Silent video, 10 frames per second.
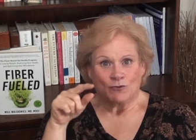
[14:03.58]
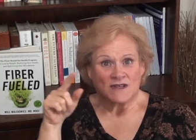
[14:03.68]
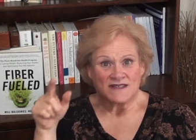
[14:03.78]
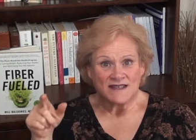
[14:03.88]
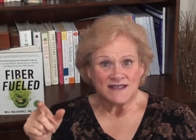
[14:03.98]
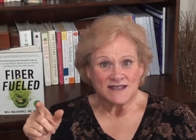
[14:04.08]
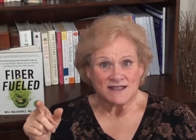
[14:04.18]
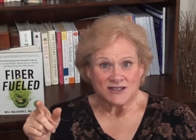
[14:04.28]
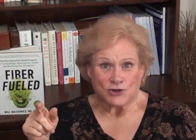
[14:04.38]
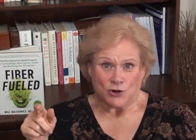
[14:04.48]
eat
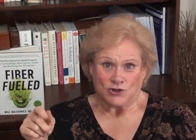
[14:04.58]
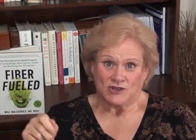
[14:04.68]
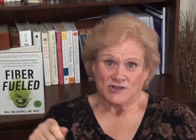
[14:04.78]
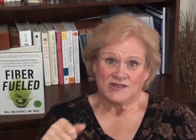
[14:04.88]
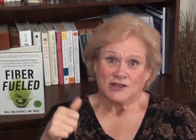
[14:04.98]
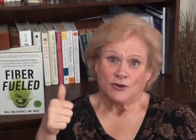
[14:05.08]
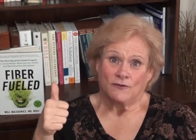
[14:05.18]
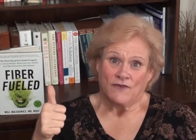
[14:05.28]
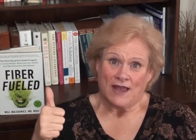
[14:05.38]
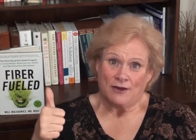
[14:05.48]
resistant starches that are
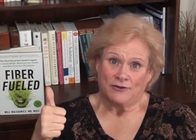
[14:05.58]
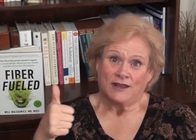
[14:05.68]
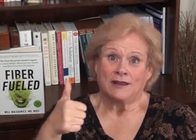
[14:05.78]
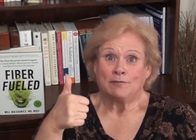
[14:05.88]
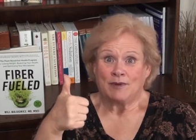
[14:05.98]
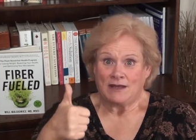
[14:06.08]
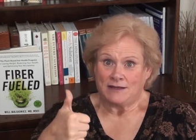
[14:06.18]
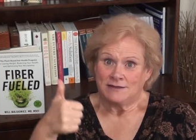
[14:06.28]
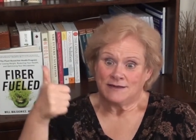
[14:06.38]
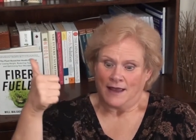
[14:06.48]
found in
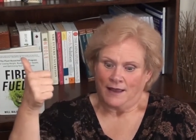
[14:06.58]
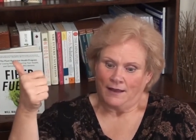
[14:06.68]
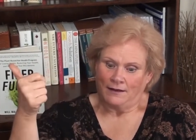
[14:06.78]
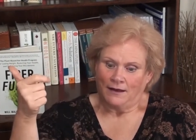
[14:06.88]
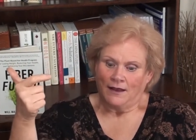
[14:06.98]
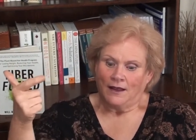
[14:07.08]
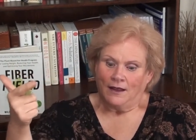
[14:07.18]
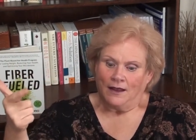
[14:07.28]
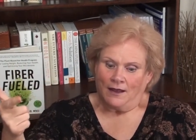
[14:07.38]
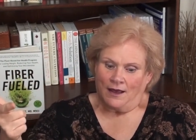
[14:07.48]
beans and
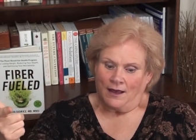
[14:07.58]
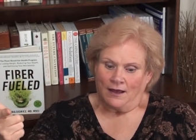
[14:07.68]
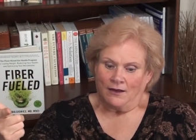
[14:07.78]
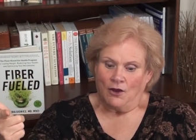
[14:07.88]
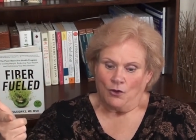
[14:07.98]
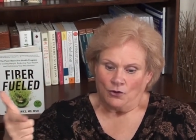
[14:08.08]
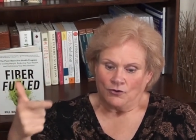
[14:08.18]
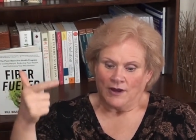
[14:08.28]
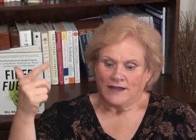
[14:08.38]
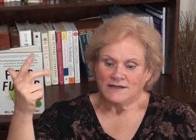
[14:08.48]
uh, whole
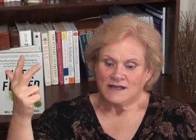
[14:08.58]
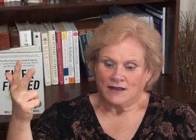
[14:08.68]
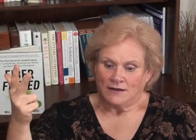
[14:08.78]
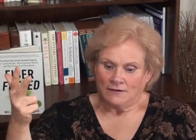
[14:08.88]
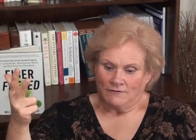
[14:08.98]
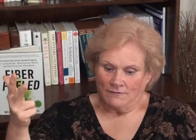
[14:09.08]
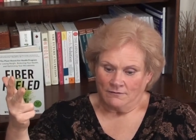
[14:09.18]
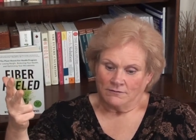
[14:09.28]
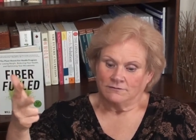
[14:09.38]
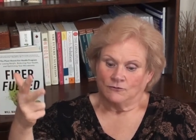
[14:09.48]
grains and
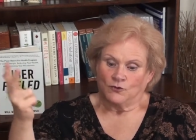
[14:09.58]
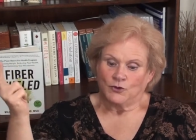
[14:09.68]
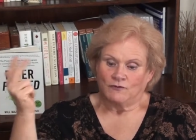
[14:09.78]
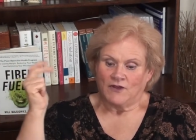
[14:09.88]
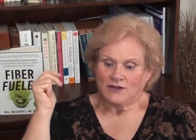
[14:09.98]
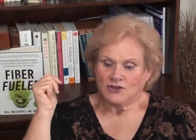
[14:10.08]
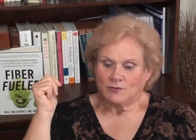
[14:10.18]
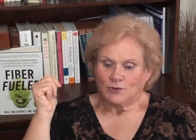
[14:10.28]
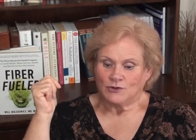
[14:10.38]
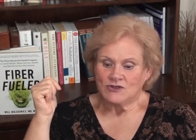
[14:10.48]
root
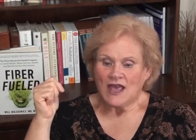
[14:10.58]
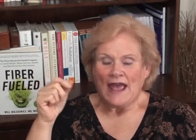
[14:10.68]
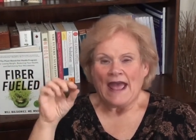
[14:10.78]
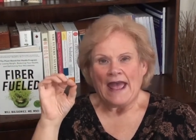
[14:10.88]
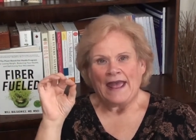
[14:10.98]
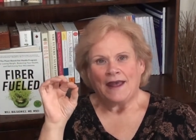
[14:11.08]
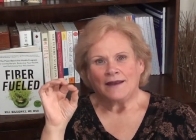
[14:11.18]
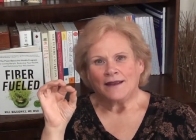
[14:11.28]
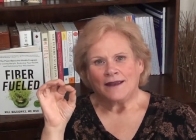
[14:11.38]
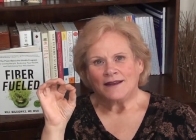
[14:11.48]
vegetables.
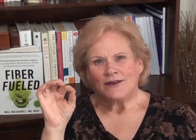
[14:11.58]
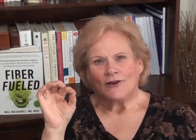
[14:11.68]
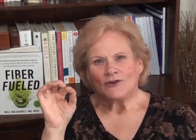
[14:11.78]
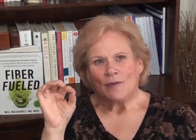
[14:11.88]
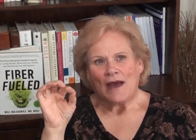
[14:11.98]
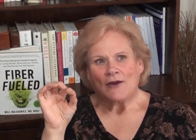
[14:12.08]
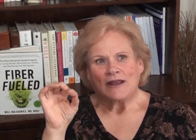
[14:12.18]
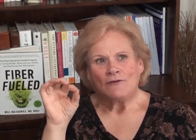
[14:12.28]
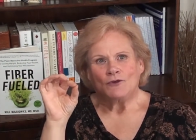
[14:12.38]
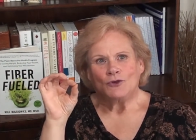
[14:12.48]
And he talked about
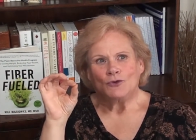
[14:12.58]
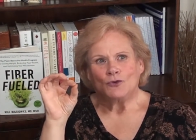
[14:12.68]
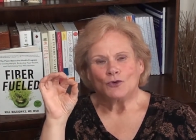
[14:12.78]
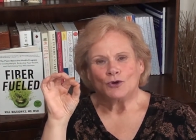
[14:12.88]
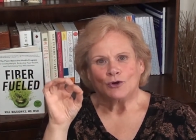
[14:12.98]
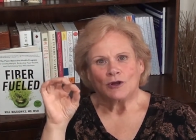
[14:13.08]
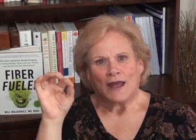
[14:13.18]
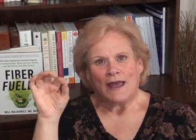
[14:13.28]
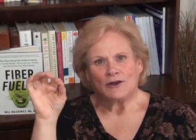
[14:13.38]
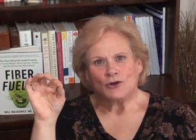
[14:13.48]
if you cook
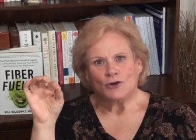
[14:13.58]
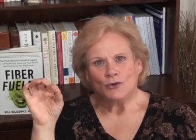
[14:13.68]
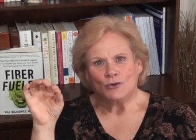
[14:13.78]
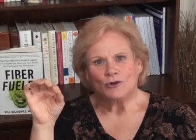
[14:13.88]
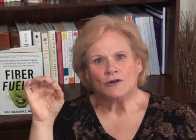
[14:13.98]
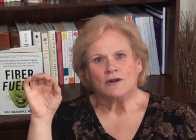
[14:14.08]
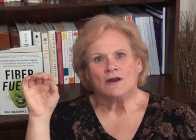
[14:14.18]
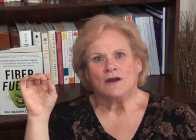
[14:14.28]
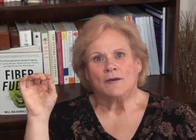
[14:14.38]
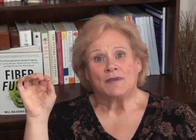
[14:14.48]
and cool
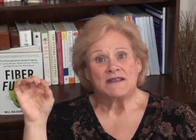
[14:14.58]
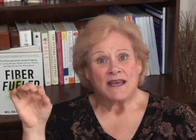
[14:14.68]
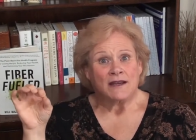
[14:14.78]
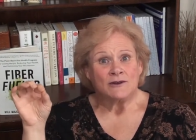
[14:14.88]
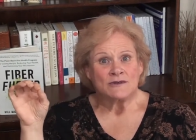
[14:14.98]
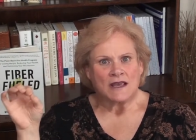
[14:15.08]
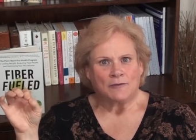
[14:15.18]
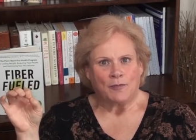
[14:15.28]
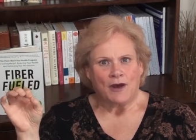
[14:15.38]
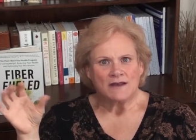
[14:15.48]
potatoes
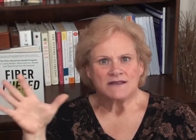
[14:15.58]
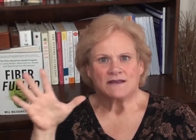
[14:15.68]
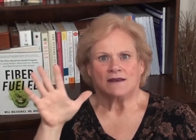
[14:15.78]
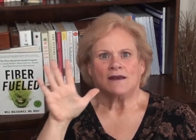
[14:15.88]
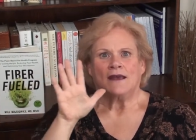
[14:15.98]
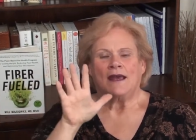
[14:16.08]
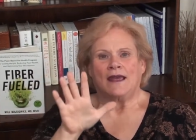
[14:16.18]
and pasta,